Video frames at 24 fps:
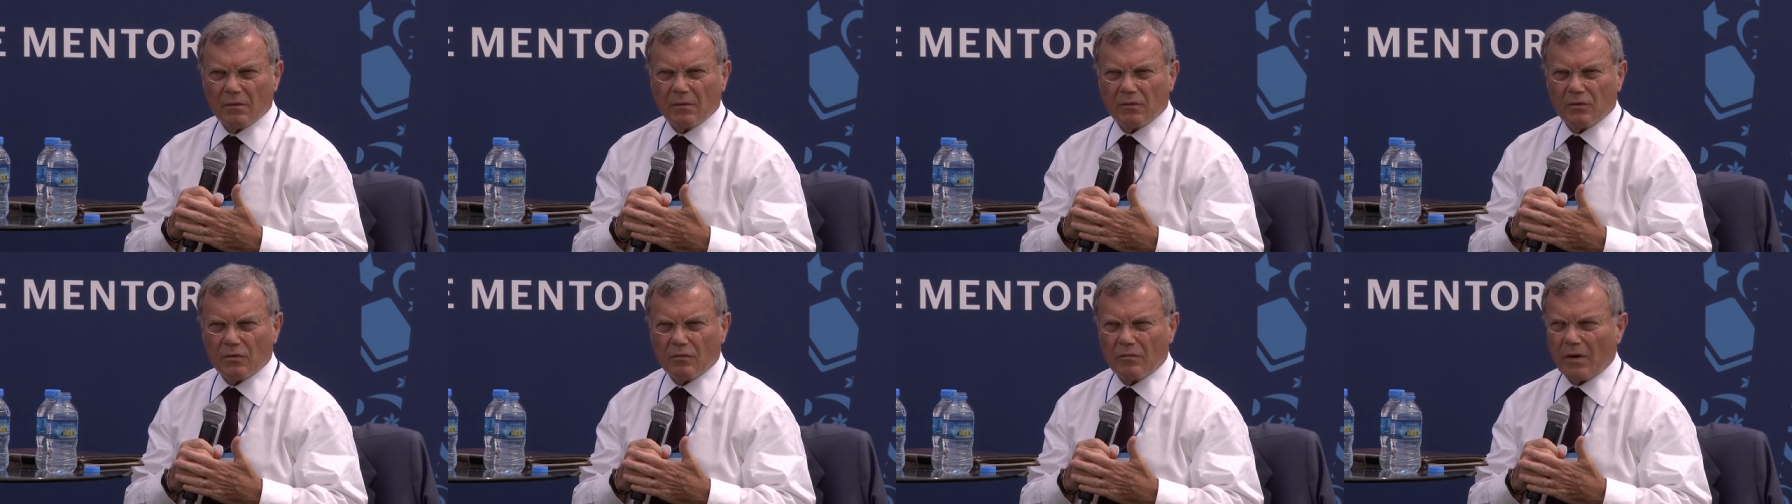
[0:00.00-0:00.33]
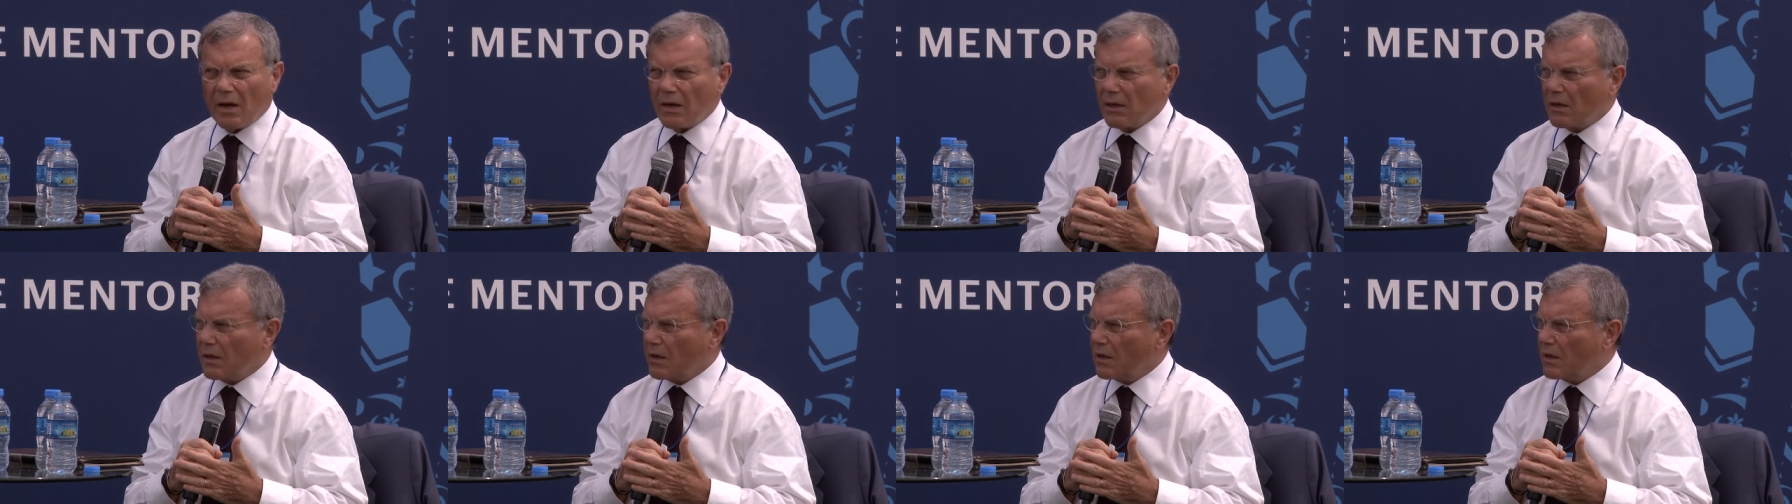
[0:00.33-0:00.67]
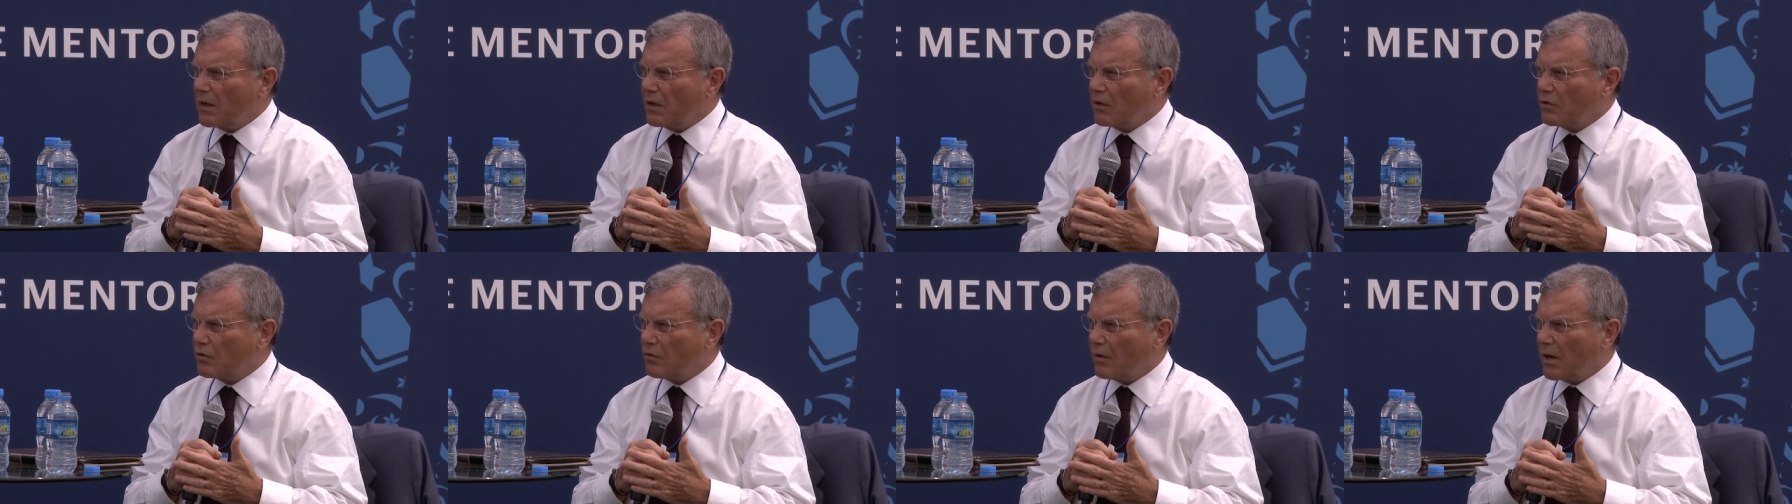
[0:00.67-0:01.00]
directly and
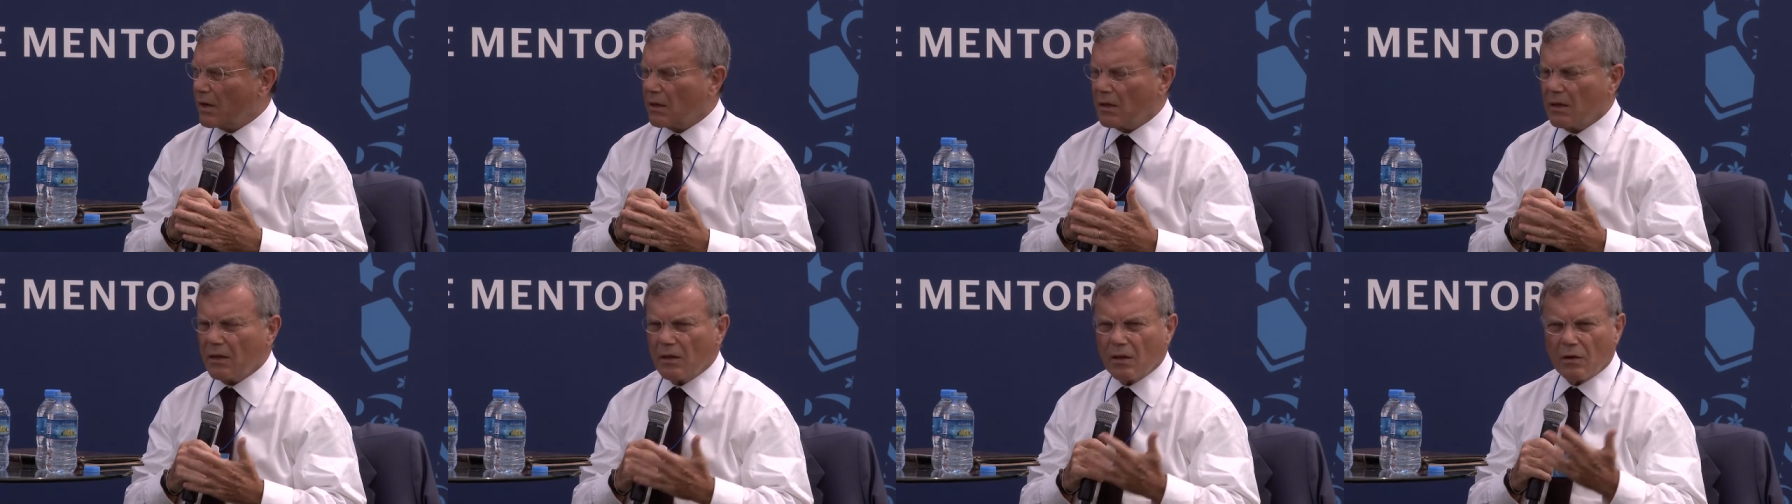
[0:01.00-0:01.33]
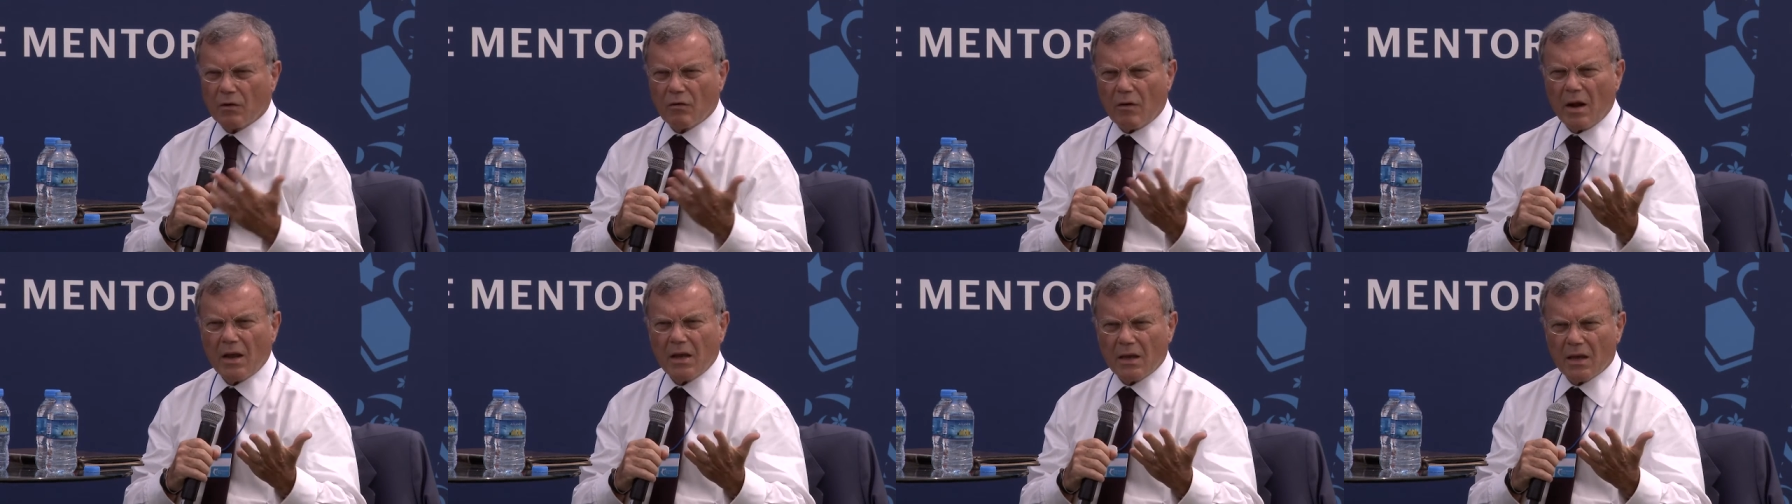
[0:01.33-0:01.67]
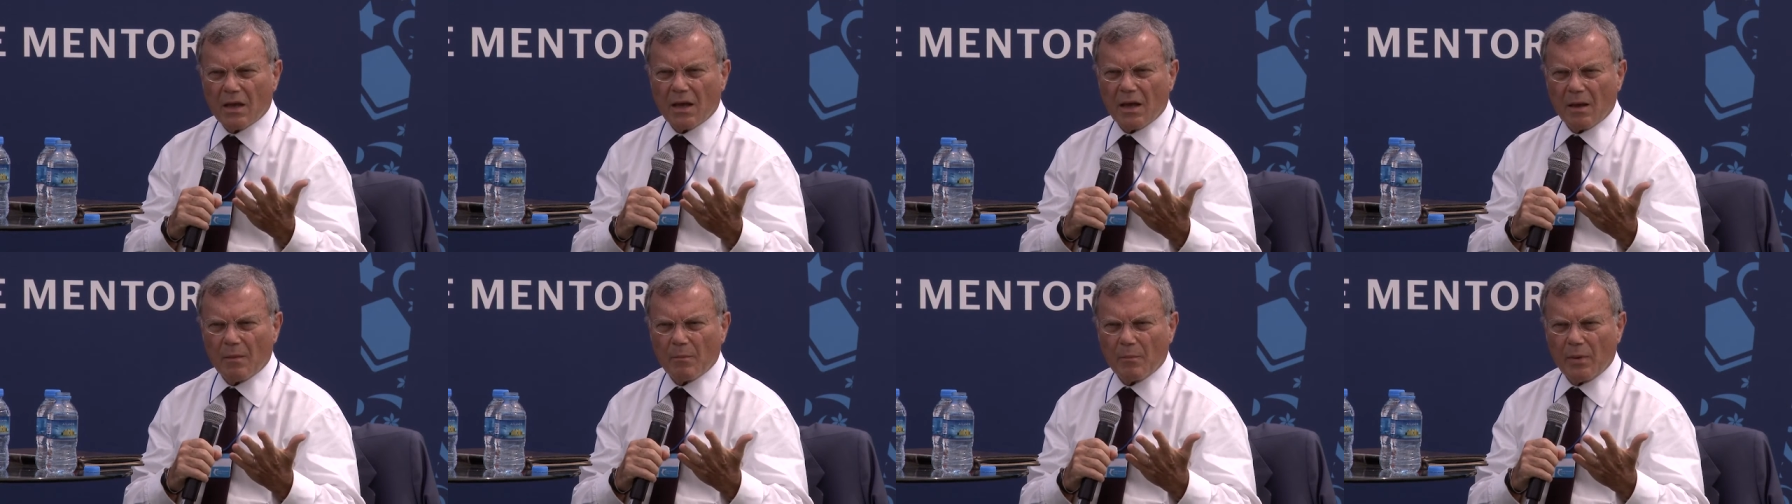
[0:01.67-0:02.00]
indirectly. The Great
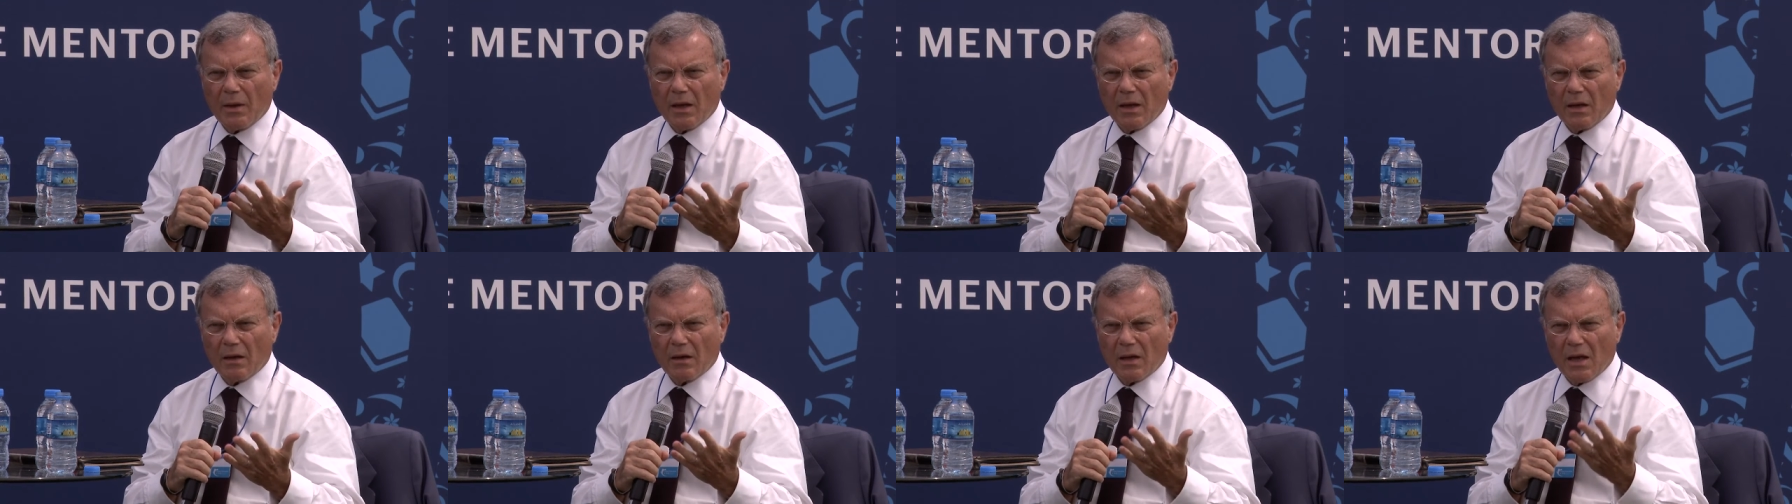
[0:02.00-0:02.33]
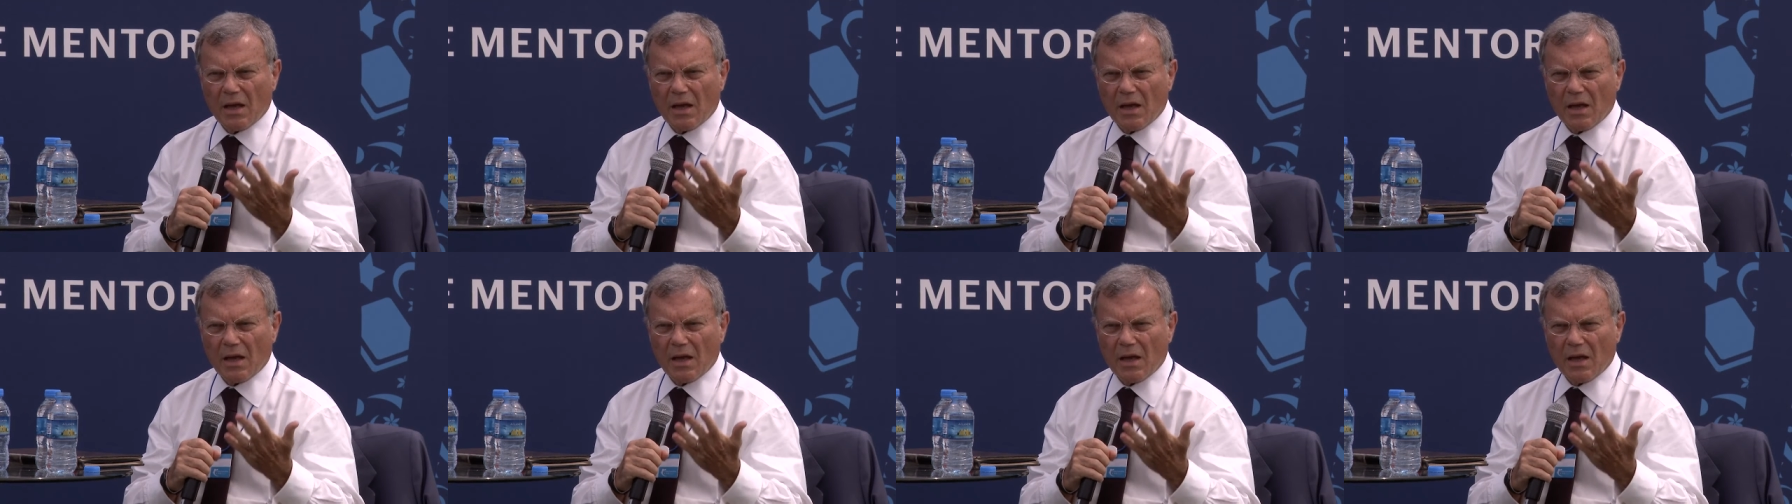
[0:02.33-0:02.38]
Campaign